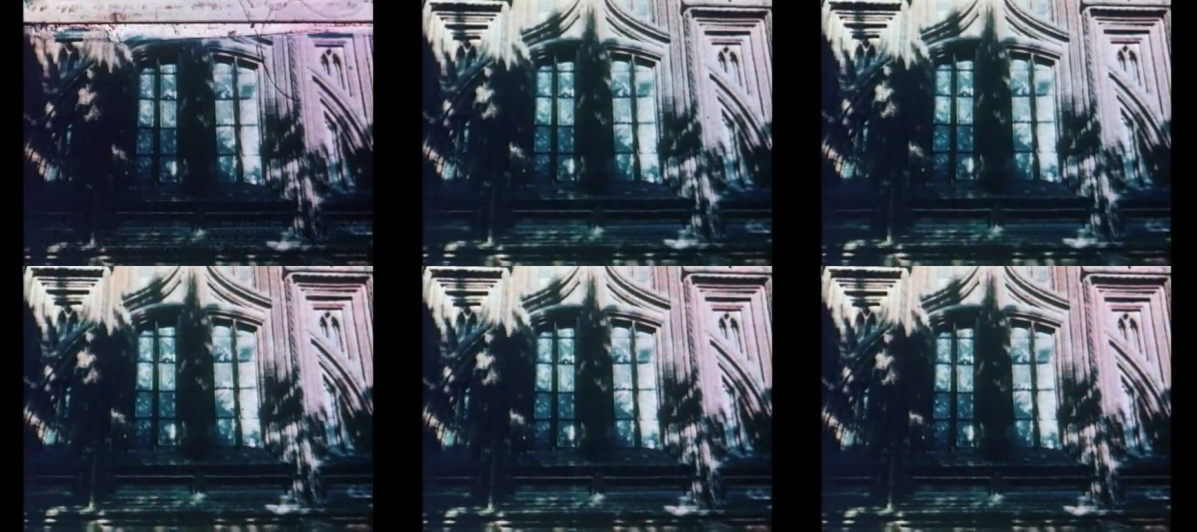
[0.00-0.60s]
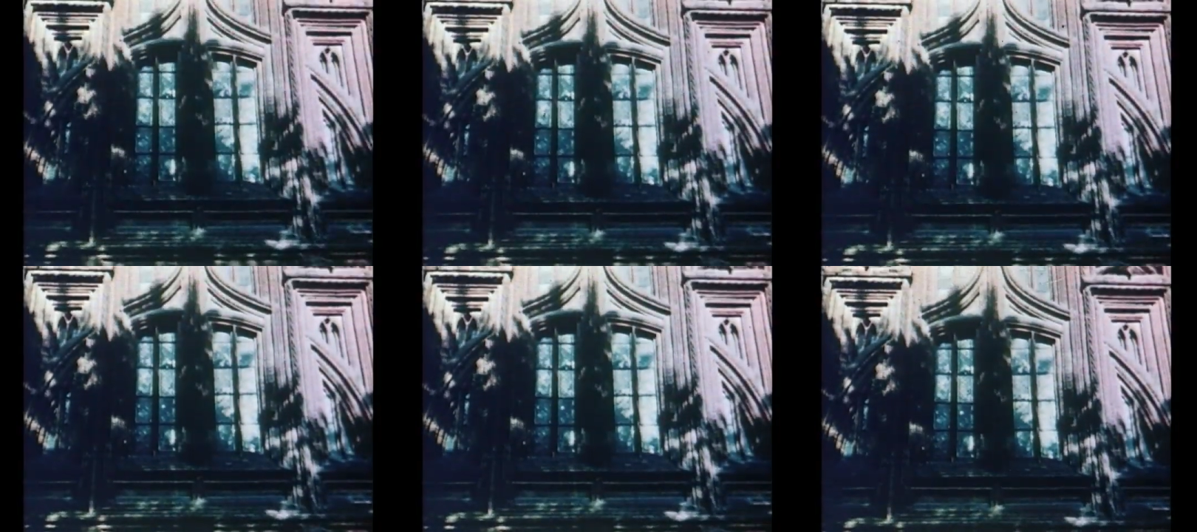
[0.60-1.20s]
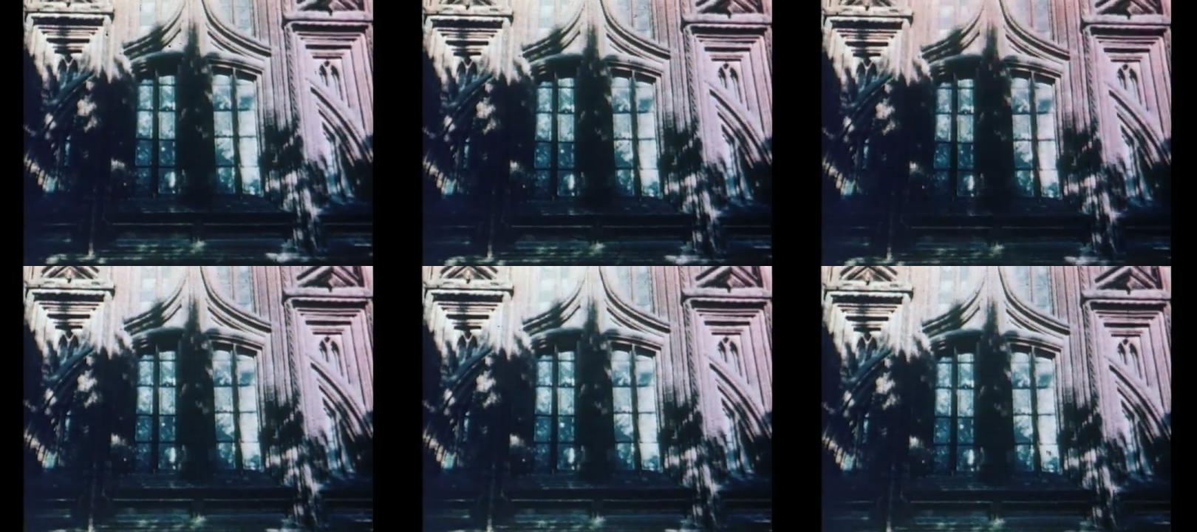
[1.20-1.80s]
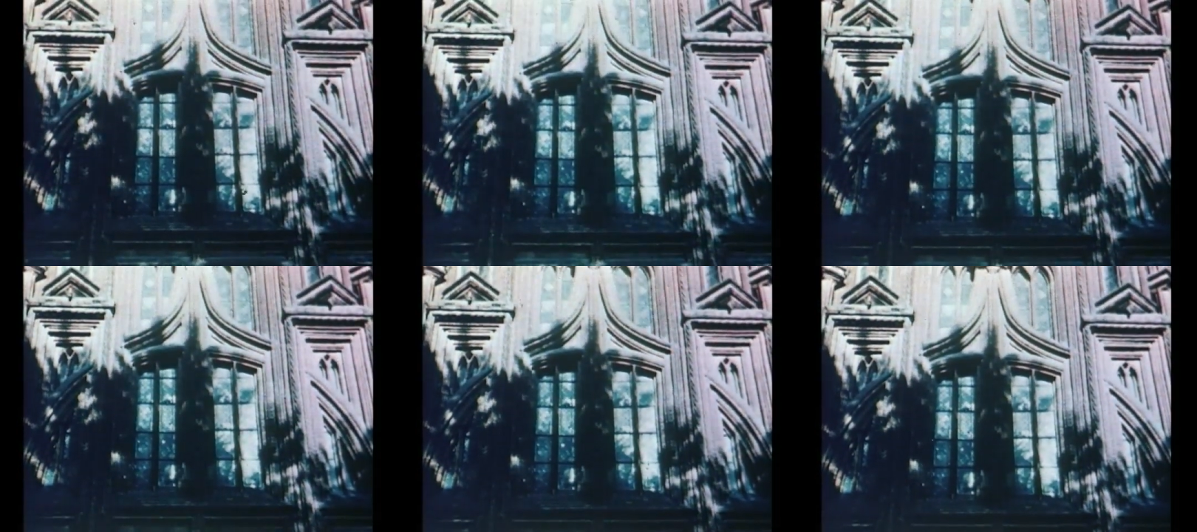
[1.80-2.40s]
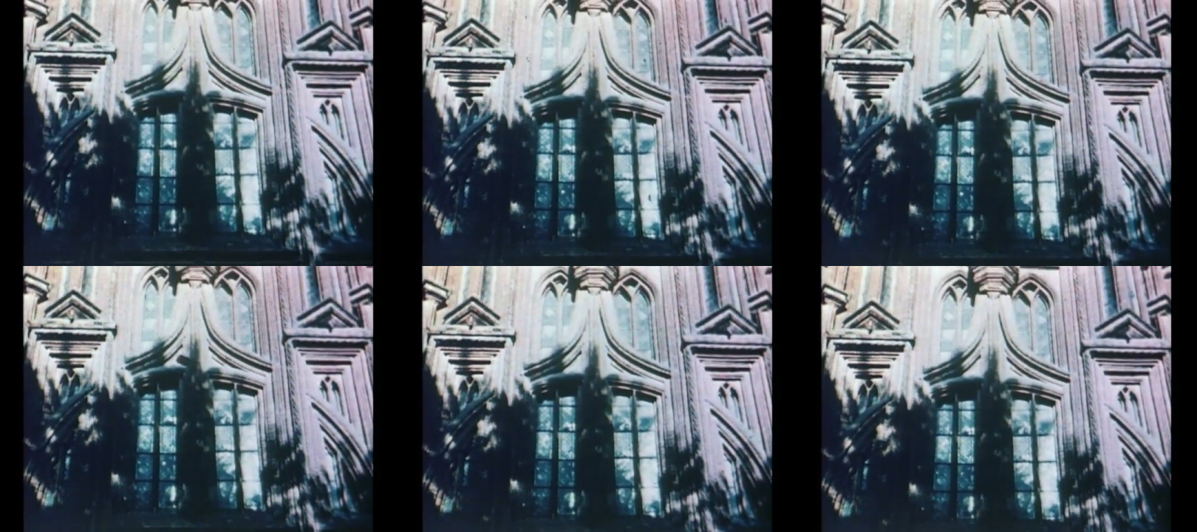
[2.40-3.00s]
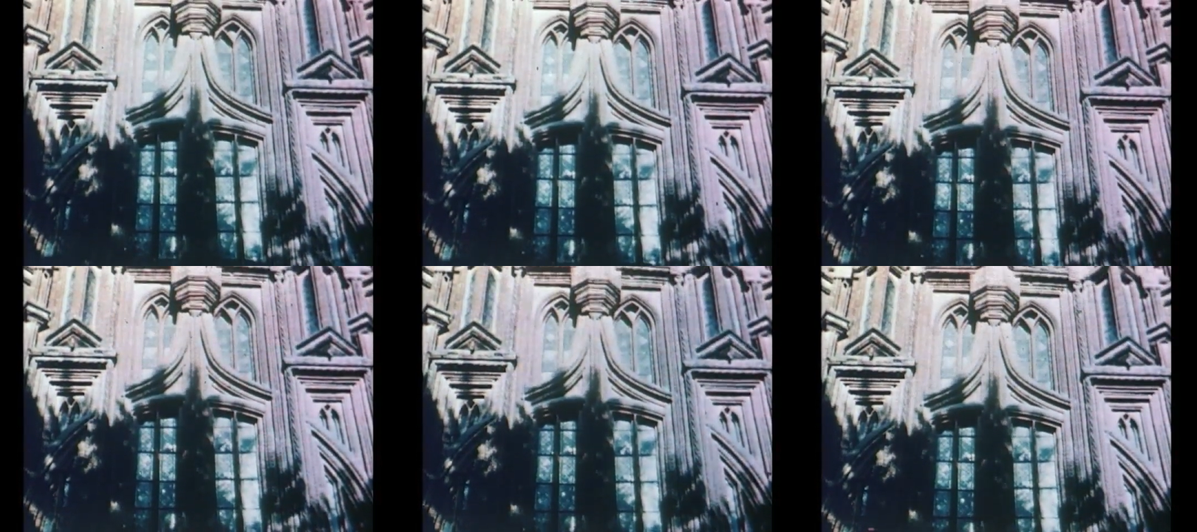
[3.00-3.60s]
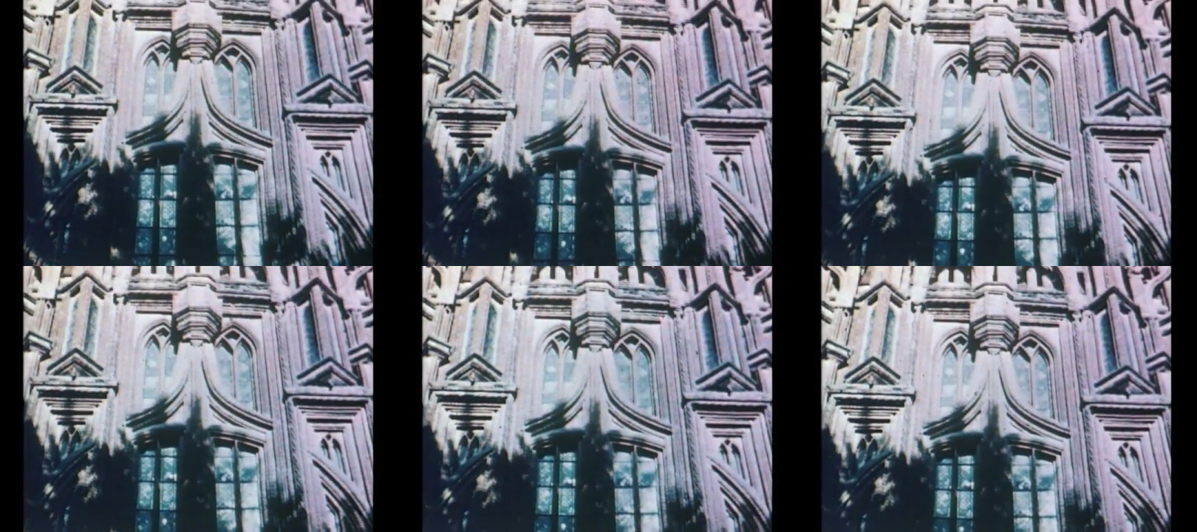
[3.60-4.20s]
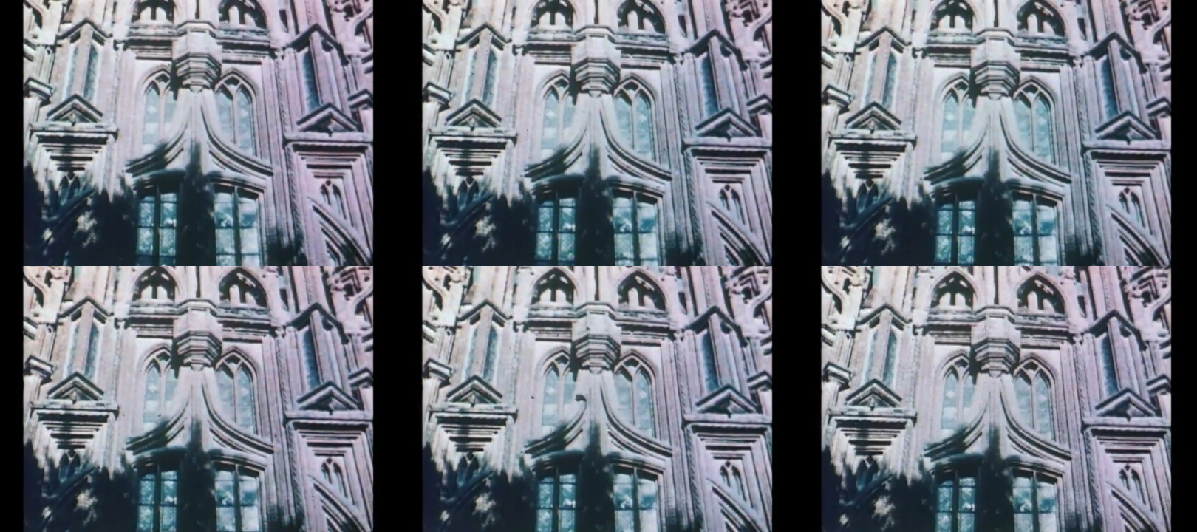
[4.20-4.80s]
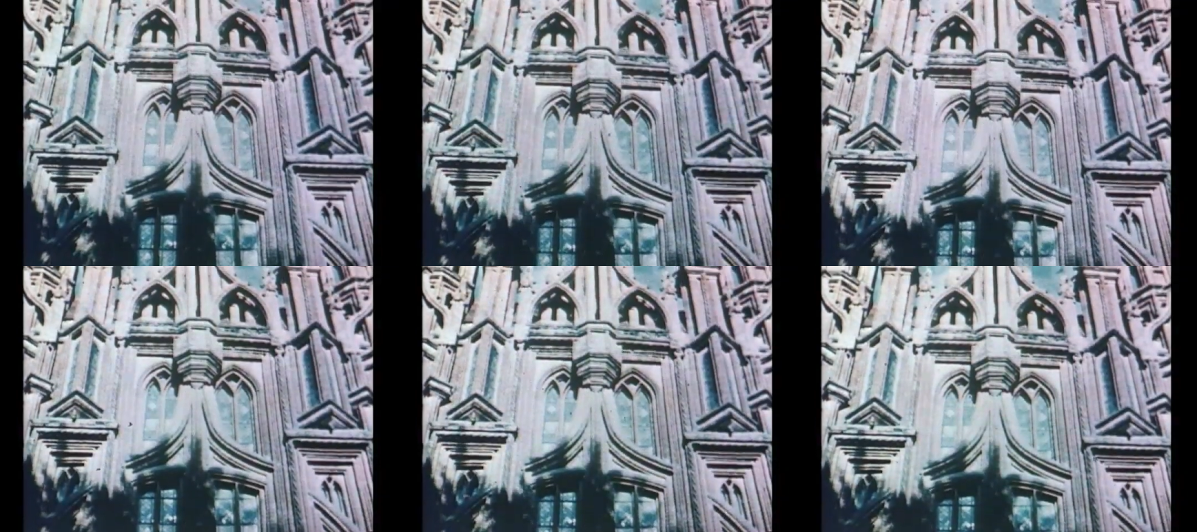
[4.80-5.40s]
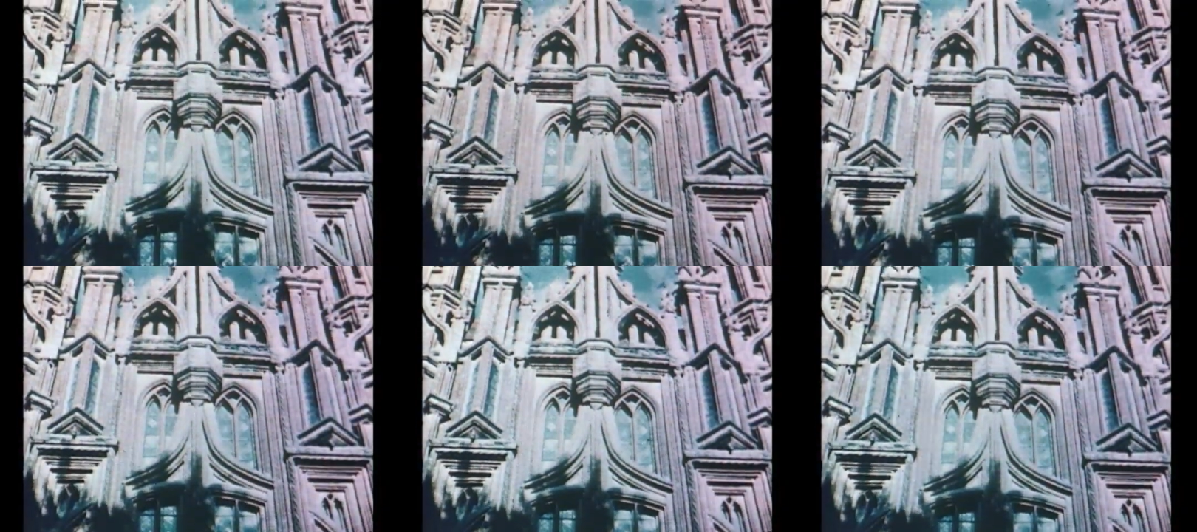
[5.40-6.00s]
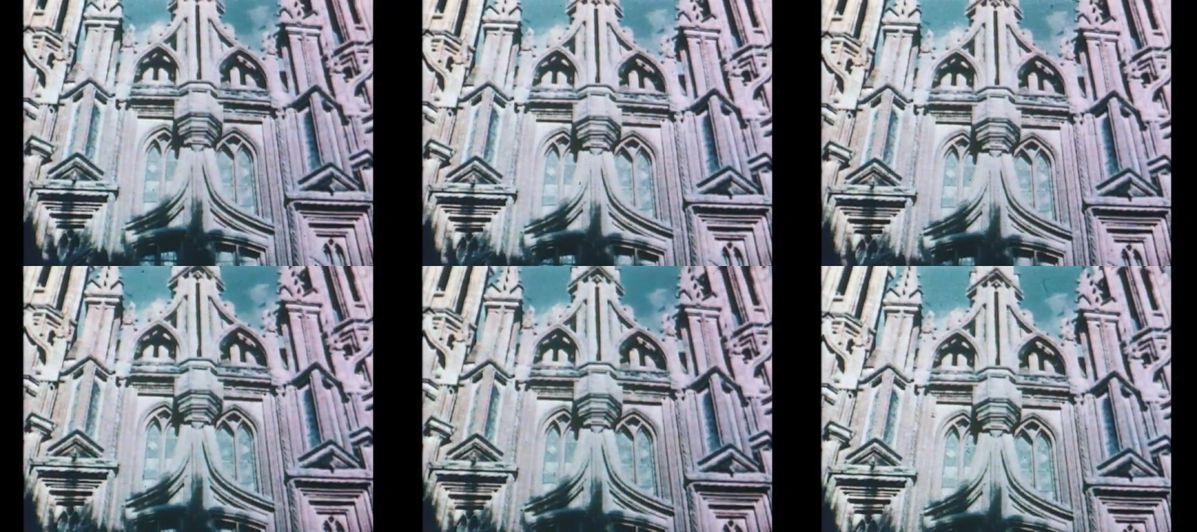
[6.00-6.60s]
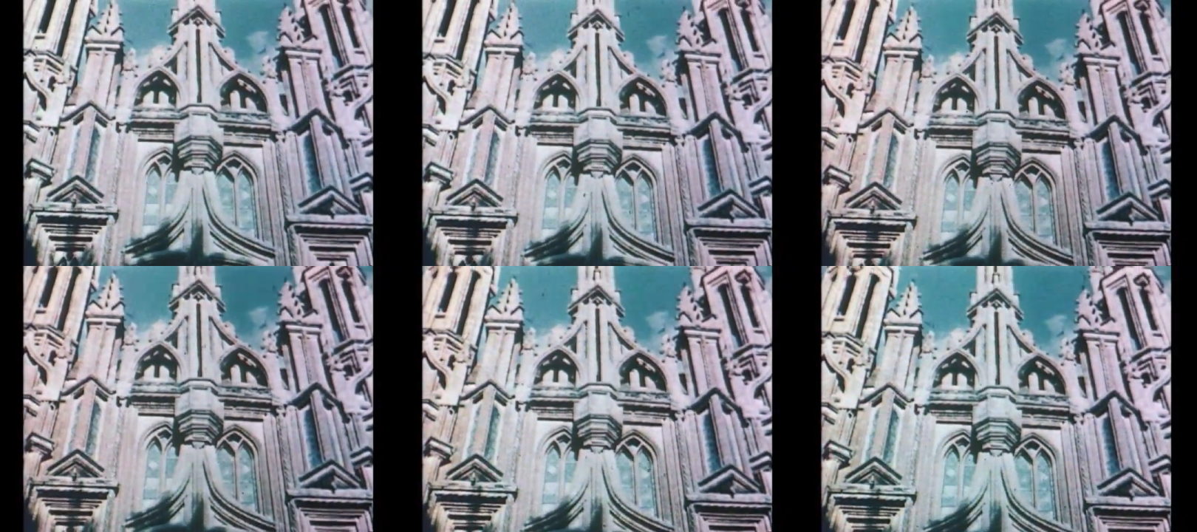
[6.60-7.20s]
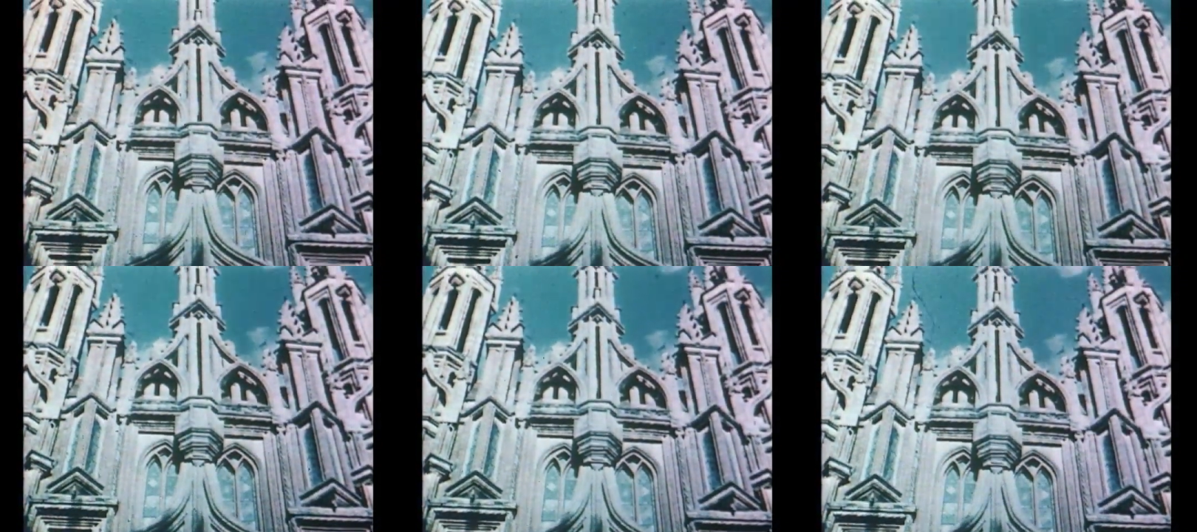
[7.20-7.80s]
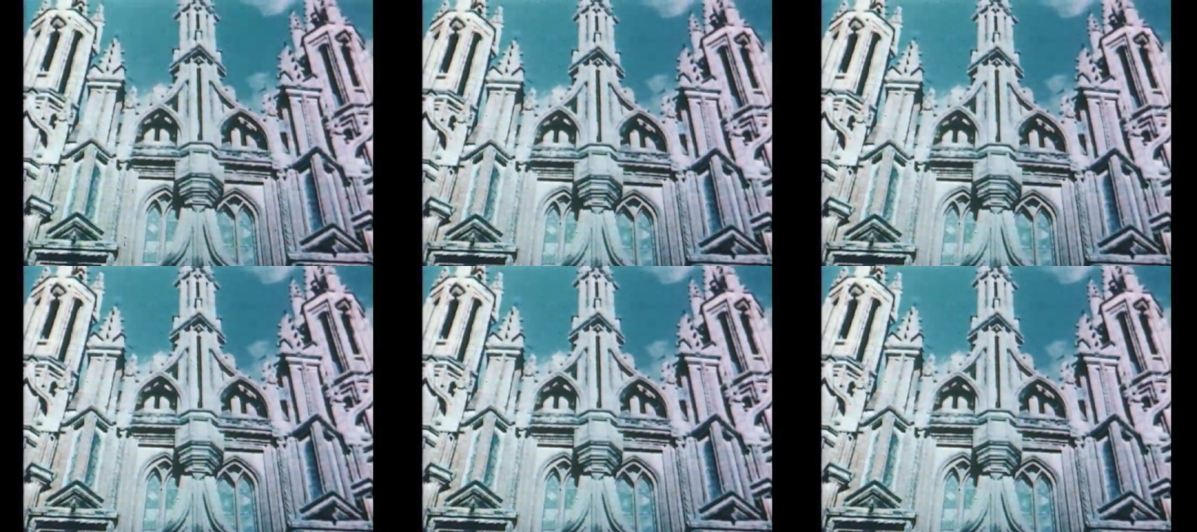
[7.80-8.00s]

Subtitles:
[unreadable: no face in view]